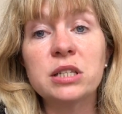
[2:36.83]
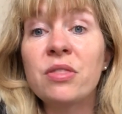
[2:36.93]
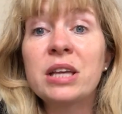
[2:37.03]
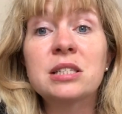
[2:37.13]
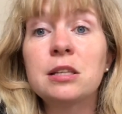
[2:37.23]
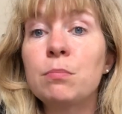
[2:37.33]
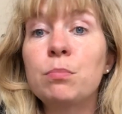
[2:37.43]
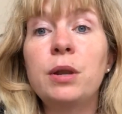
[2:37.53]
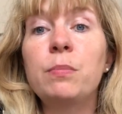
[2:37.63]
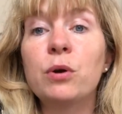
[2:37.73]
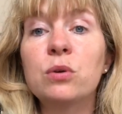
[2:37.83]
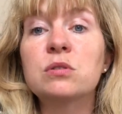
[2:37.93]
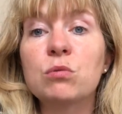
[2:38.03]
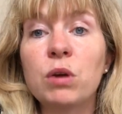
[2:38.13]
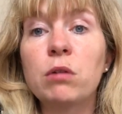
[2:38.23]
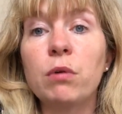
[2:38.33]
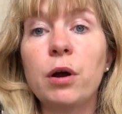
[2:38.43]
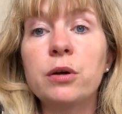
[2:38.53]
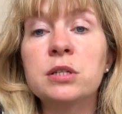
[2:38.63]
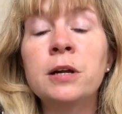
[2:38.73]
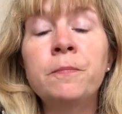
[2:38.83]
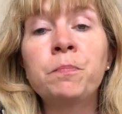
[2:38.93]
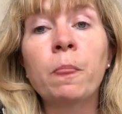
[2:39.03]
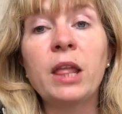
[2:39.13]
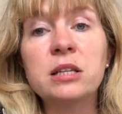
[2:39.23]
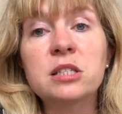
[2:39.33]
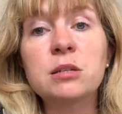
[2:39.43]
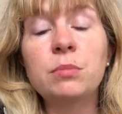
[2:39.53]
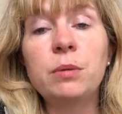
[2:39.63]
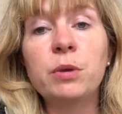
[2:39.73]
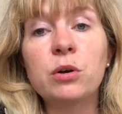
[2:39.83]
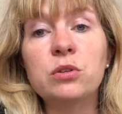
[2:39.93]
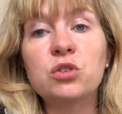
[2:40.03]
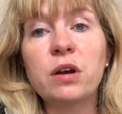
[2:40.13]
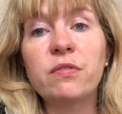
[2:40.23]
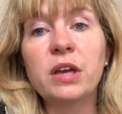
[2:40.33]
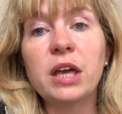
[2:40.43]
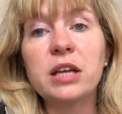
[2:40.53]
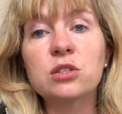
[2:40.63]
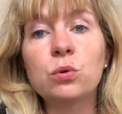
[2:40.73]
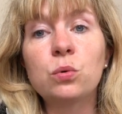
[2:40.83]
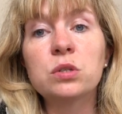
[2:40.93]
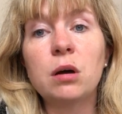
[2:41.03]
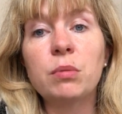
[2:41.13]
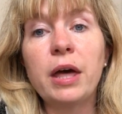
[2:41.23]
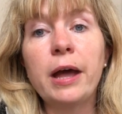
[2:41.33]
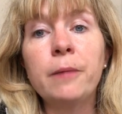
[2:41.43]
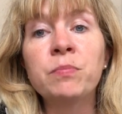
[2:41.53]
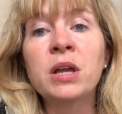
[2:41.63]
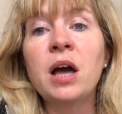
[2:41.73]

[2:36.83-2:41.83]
And that's simply because of the Ring Road, and simply because traffic gets caught up there,